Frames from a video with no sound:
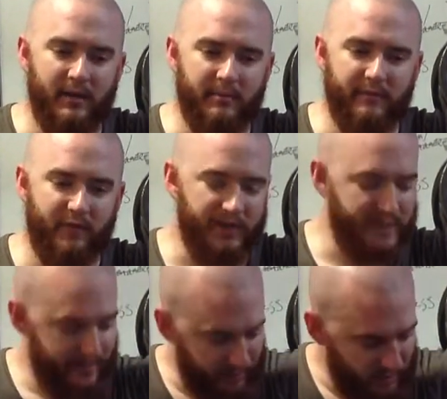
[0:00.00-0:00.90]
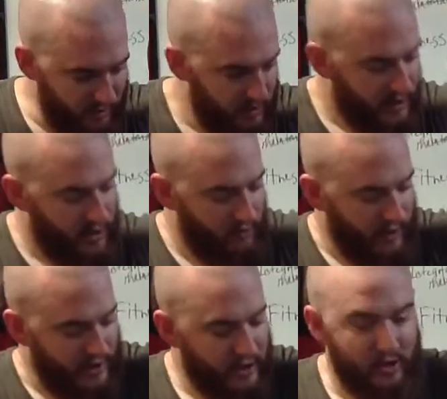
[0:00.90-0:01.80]
For example,
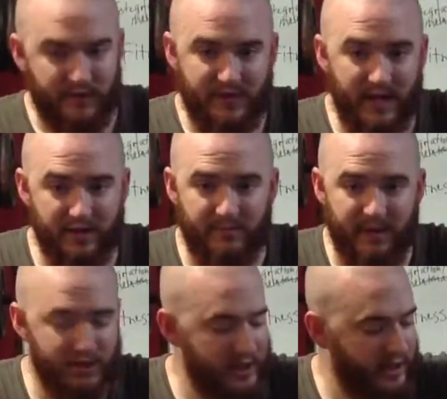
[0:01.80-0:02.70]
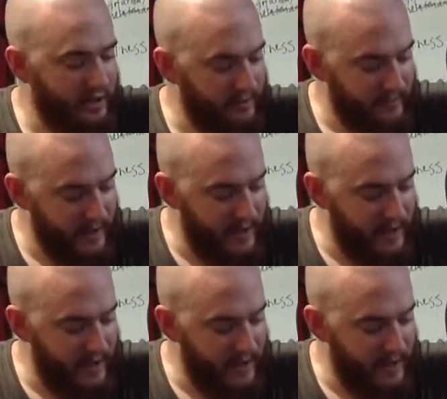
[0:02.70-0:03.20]
right here attached to my chair,